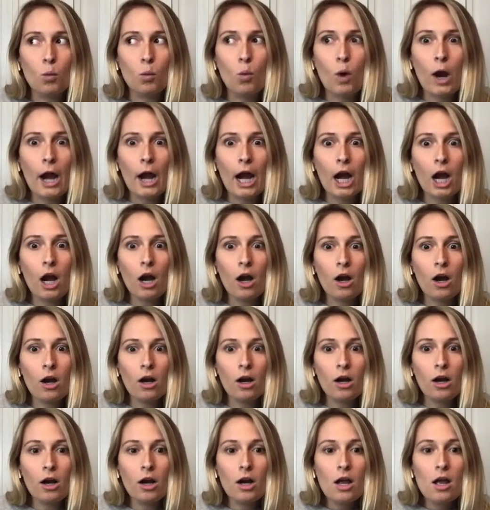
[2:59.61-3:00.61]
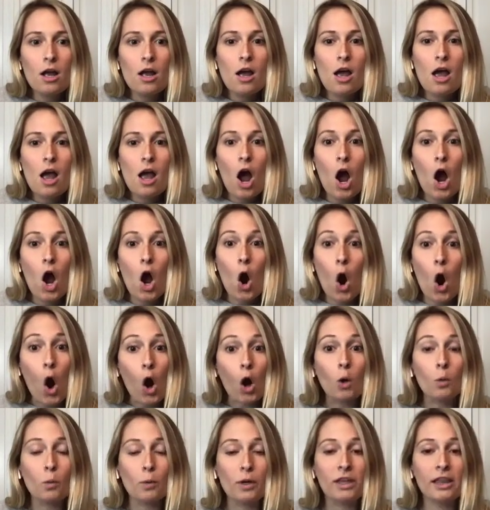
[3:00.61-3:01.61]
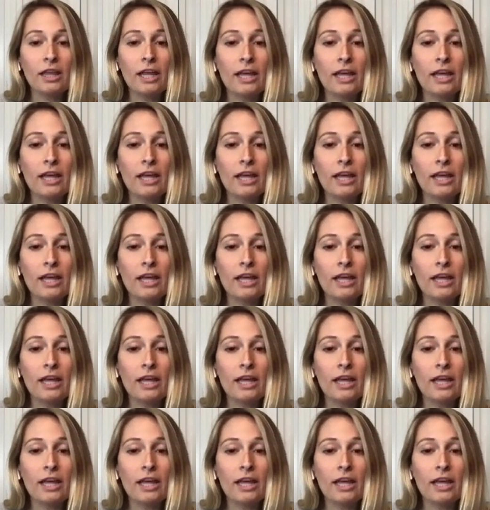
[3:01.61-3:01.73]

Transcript: where are we?